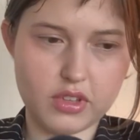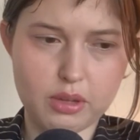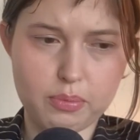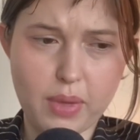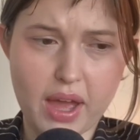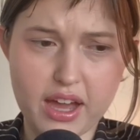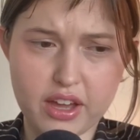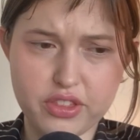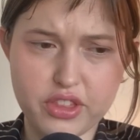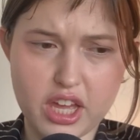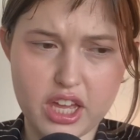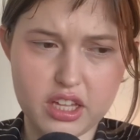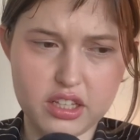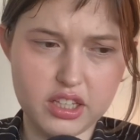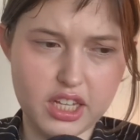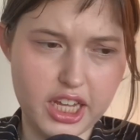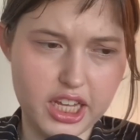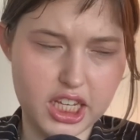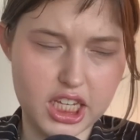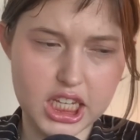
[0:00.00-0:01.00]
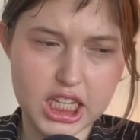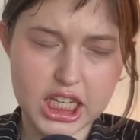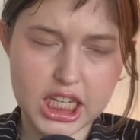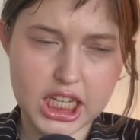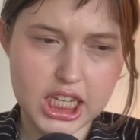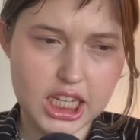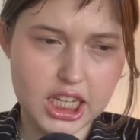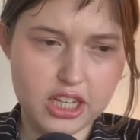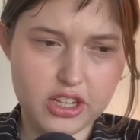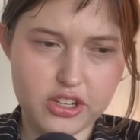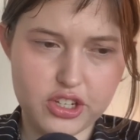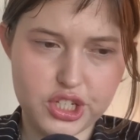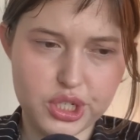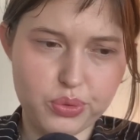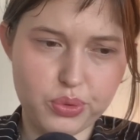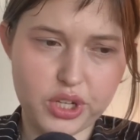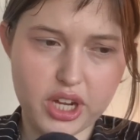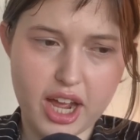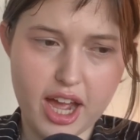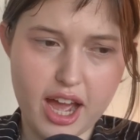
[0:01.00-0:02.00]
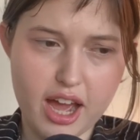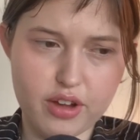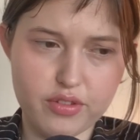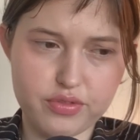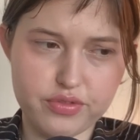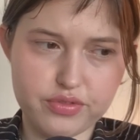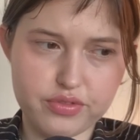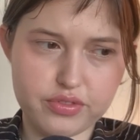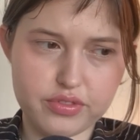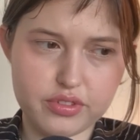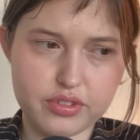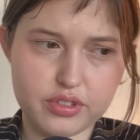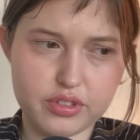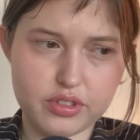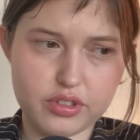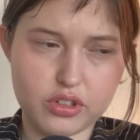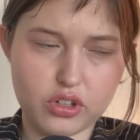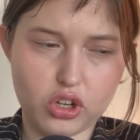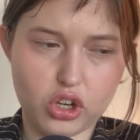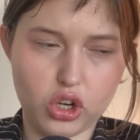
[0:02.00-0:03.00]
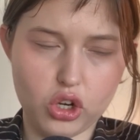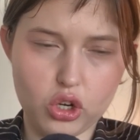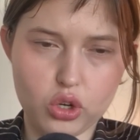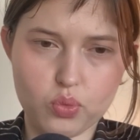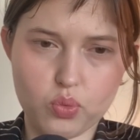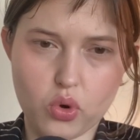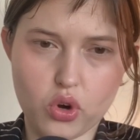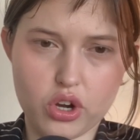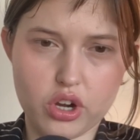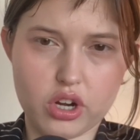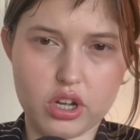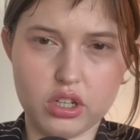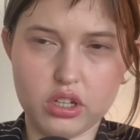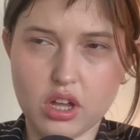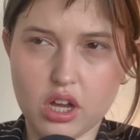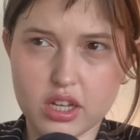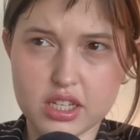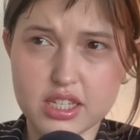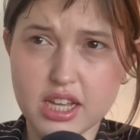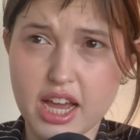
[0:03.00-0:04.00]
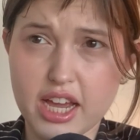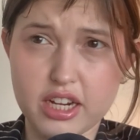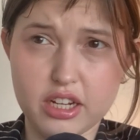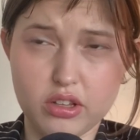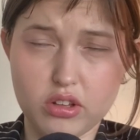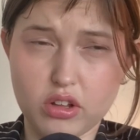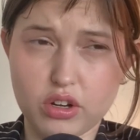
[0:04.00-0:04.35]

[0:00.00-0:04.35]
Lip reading: Back then, like, she would have her work alongside a lot